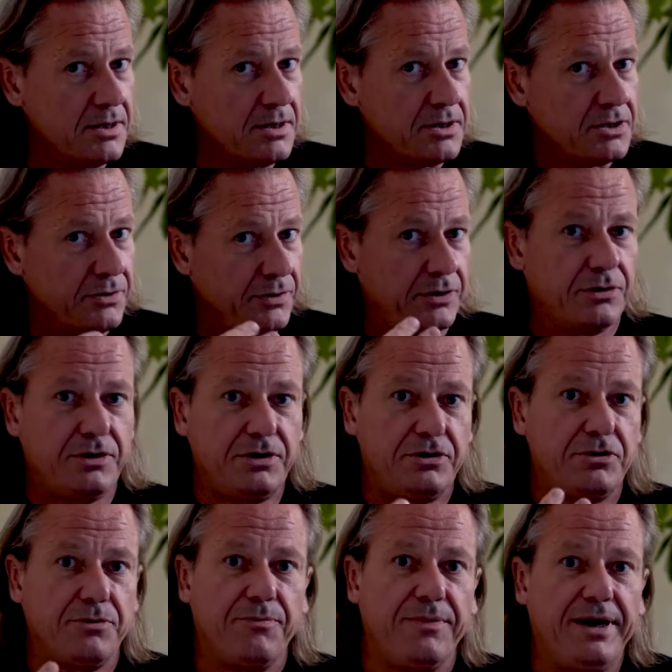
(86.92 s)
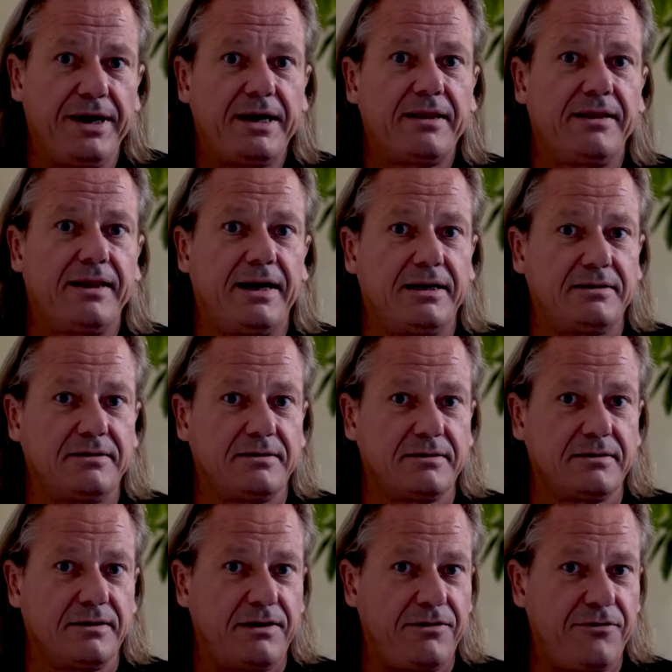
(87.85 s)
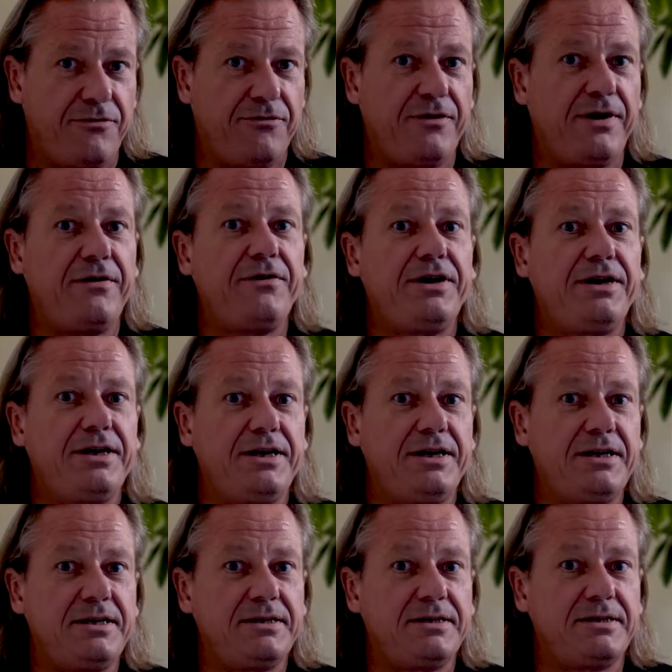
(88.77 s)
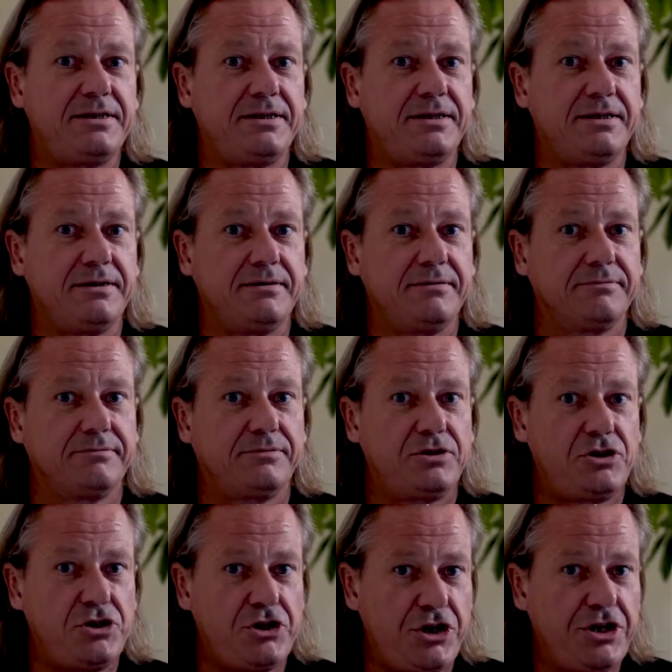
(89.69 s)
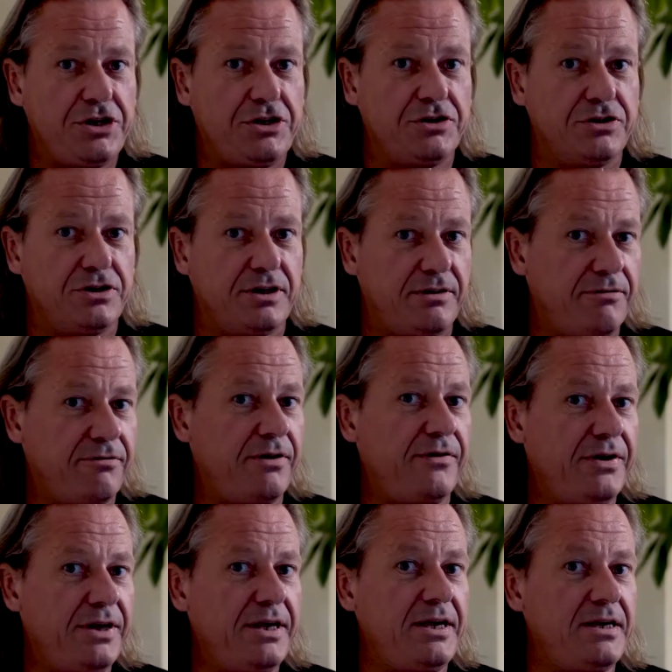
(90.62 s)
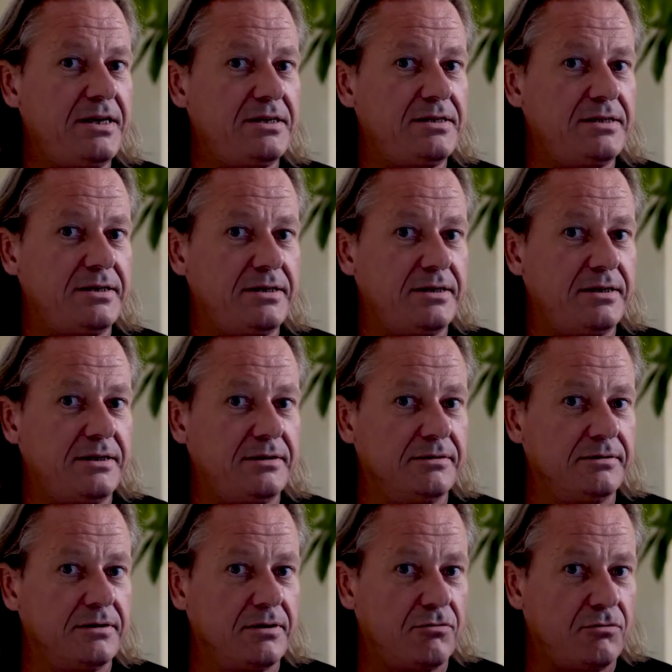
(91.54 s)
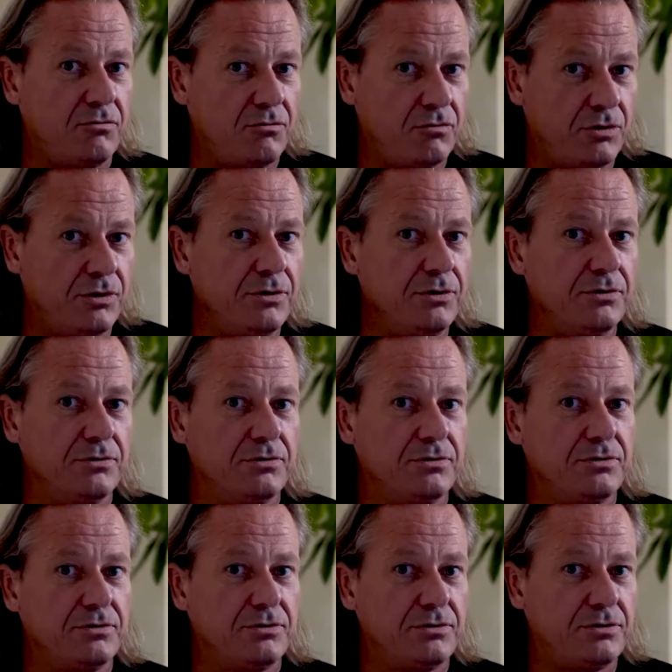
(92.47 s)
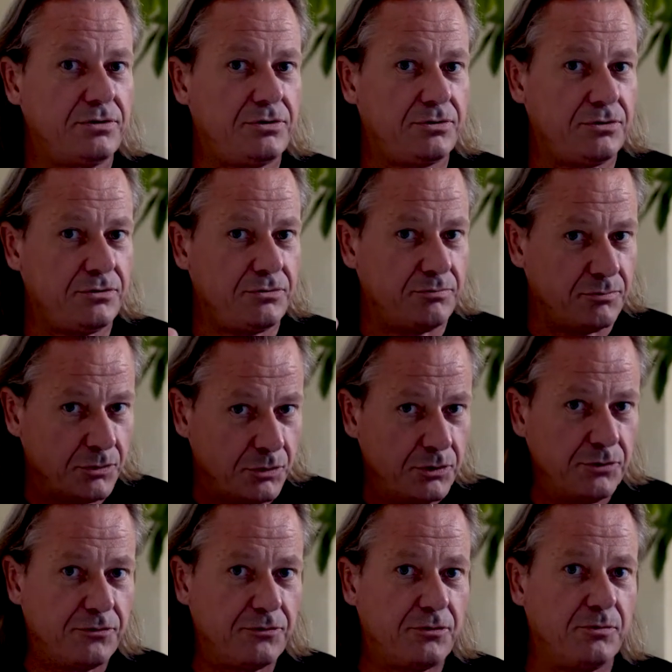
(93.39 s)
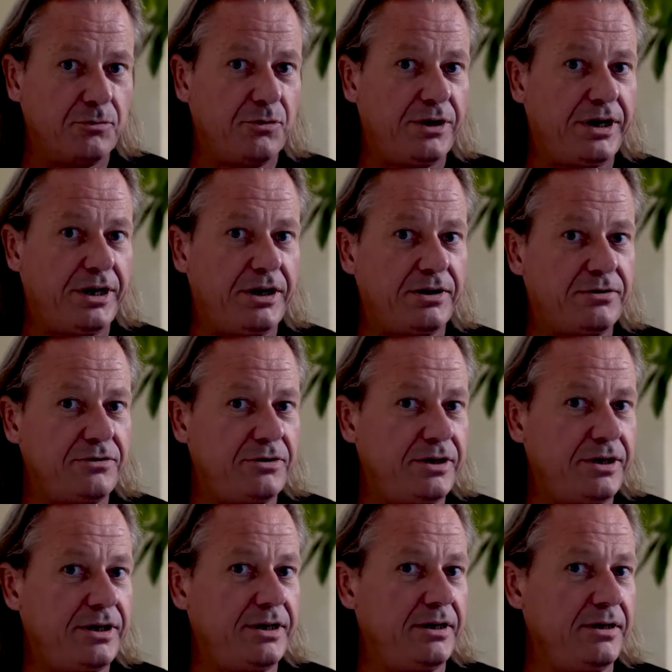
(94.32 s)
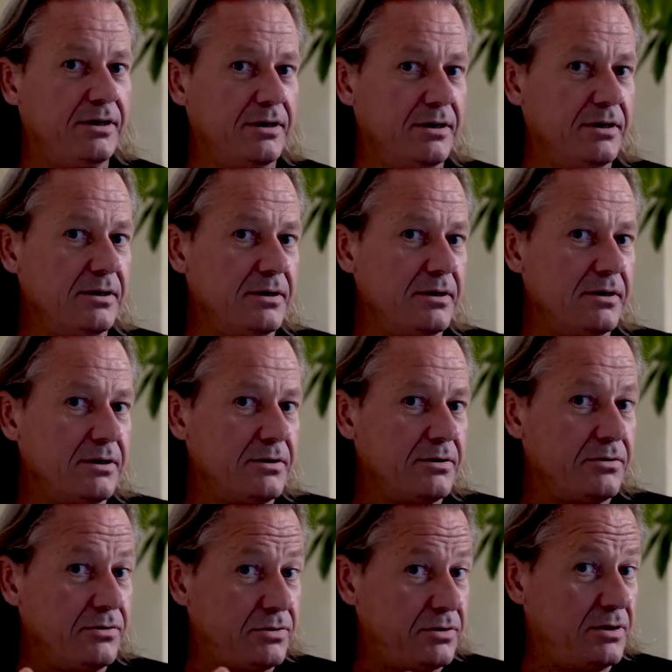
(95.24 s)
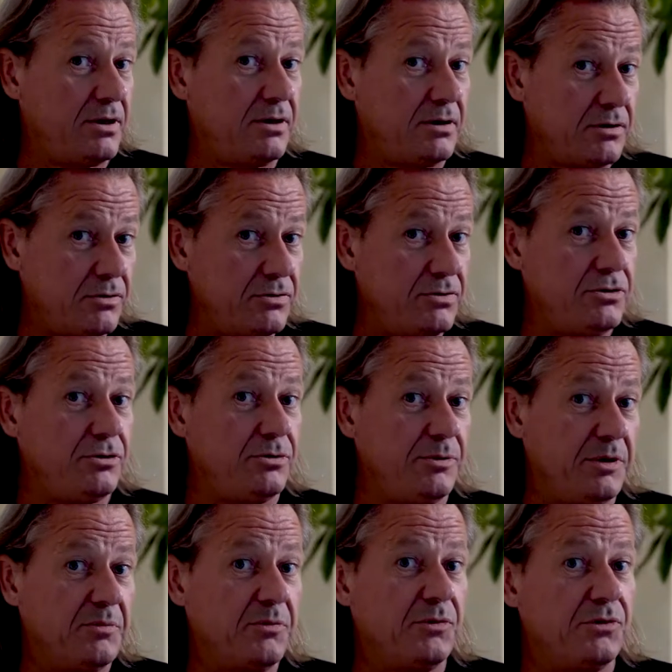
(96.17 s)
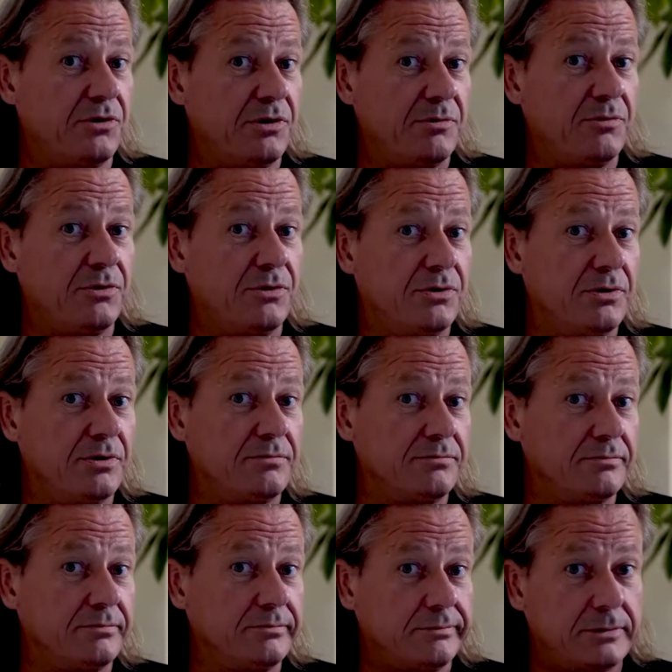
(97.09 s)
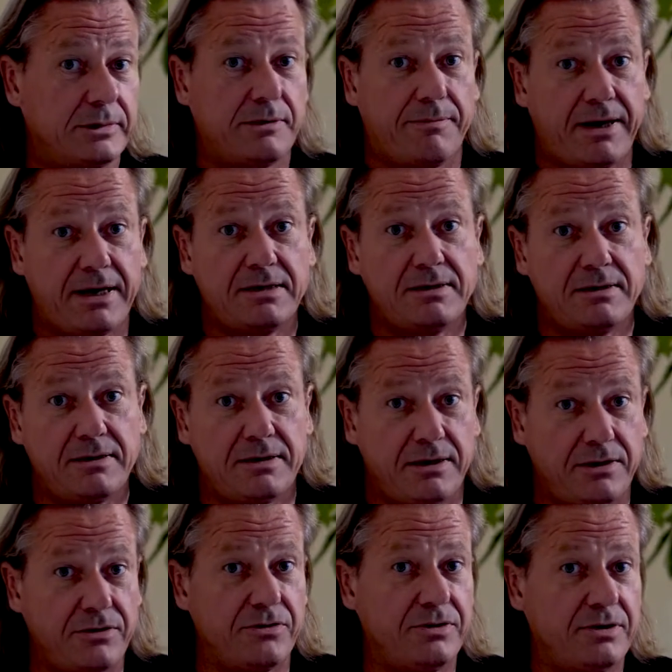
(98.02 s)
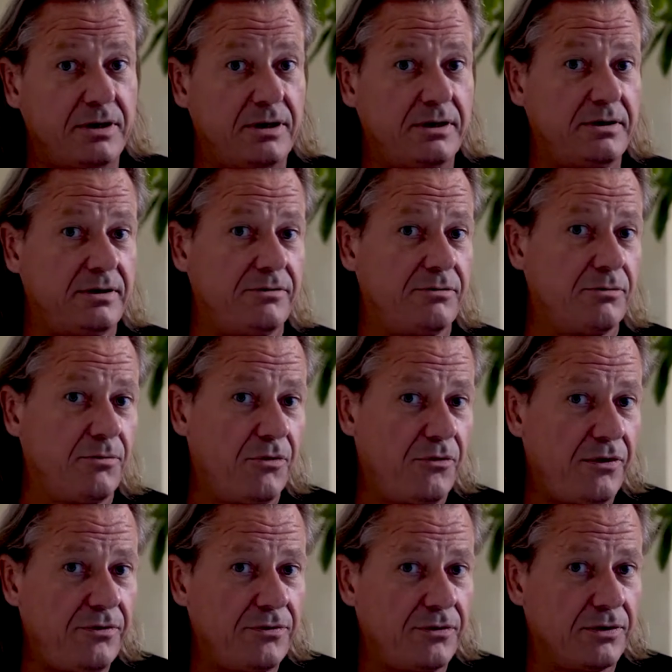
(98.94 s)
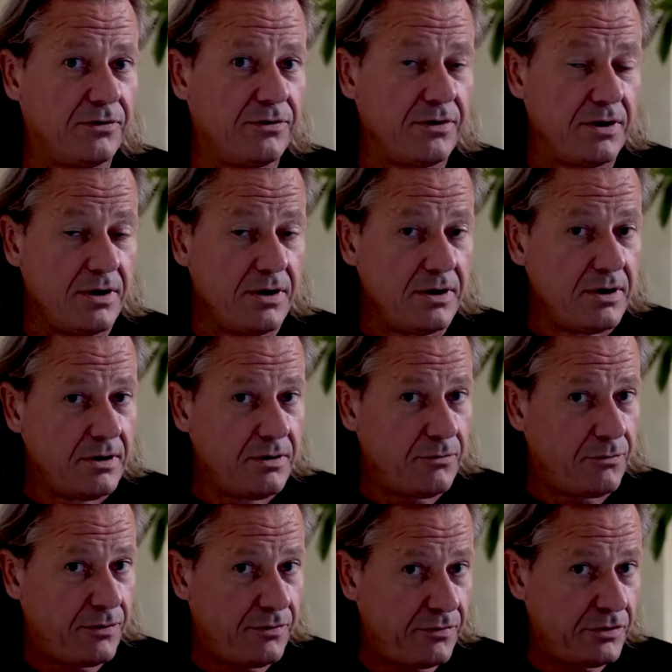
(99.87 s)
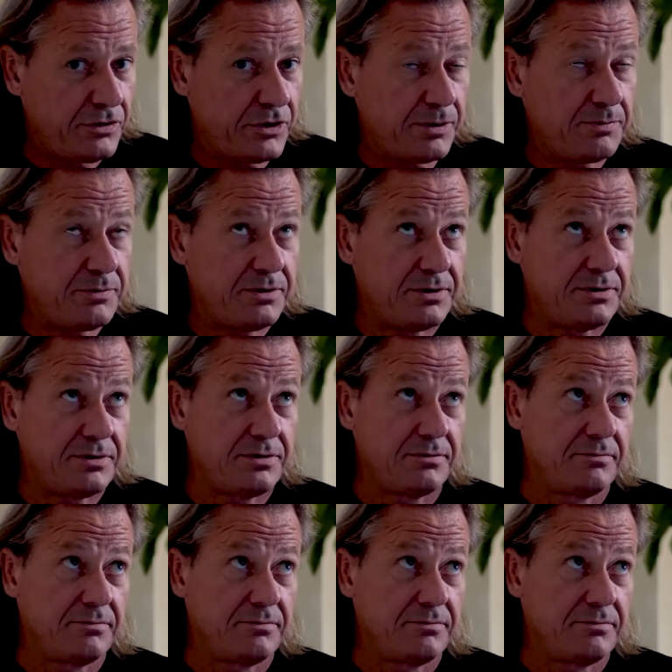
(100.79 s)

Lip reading: So in order to make that a very easy change and a very easy road to move from where they are today to start consuming more and more capacity and utility from ThreeFold, we've adopted